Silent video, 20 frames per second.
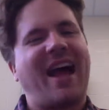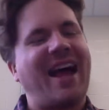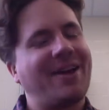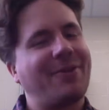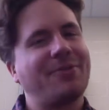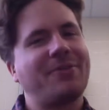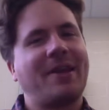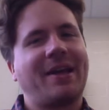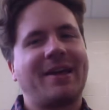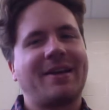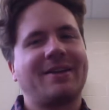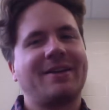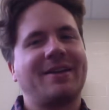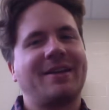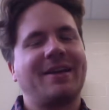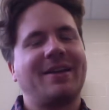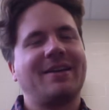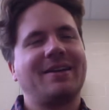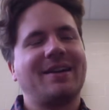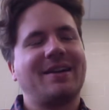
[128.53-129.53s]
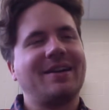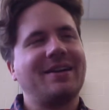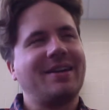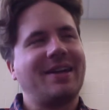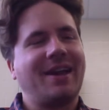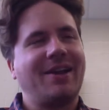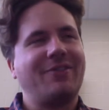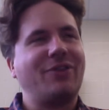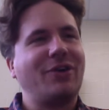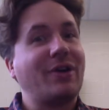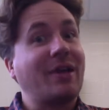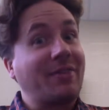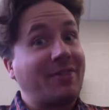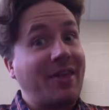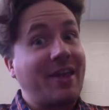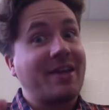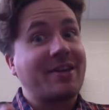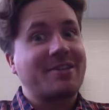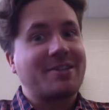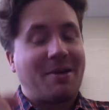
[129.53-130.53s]
I don't think, and if you can
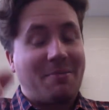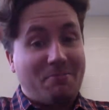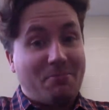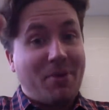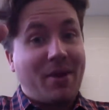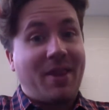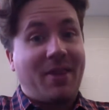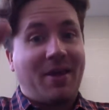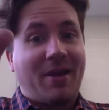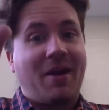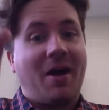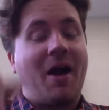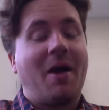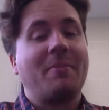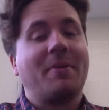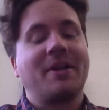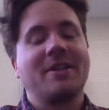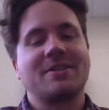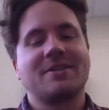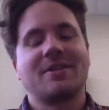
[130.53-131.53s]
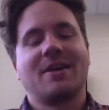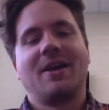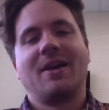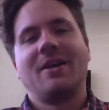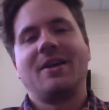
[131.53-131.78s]
think of something, put it in the comments.